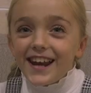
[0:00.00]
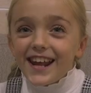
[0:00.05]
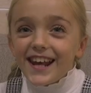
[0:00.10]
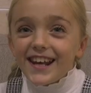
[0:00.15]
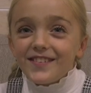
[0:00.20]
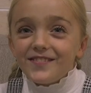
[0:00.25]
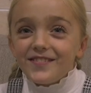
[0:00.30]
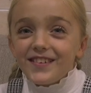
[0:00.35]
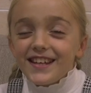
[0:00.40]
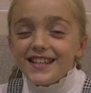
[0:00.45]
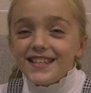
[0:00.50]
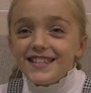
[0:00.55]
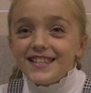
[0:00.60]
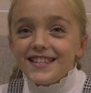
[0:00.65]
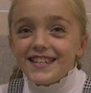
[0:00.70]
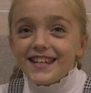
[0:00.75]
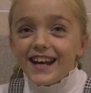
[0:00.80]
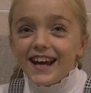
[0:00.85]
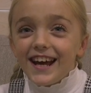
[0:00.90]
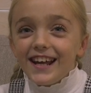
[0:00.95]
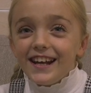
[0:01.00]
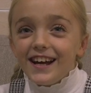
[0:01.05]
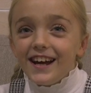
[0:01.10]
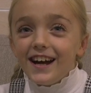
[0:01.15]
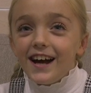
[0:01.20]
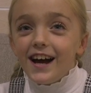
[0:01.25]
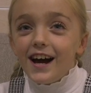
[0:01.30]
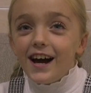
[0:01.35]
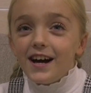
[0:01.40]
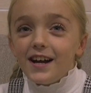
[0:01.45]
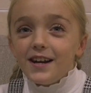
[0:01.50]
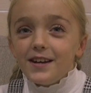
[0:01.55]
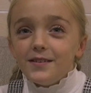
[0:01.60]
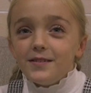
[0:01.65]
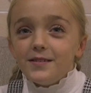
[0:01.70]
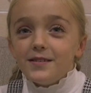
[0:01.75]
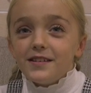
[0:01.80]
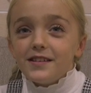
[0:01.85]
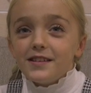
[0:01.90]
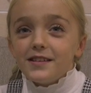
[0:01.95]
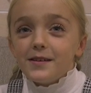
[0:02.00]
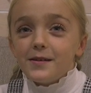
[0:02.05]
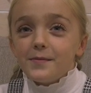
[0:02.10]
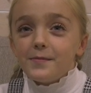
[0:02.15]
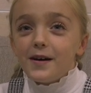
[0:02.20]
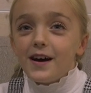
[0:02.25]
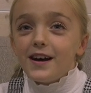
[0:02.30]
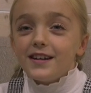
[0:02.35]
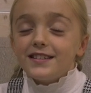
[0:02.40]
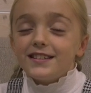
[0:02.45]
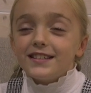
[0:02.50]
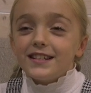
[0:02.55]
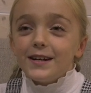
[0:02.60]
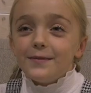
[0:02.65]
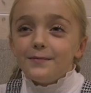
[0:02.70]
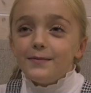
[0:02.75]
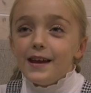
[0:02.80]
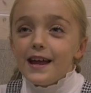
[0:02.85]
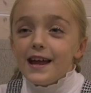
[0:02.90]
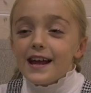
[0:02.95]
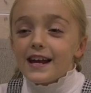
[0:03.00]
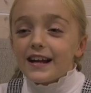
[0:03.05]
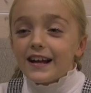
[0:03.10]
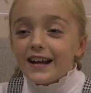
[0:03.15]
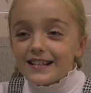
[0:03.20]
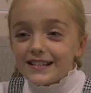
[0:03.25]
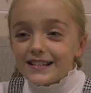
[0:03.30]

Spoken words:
name is Sienna and the person I'm playing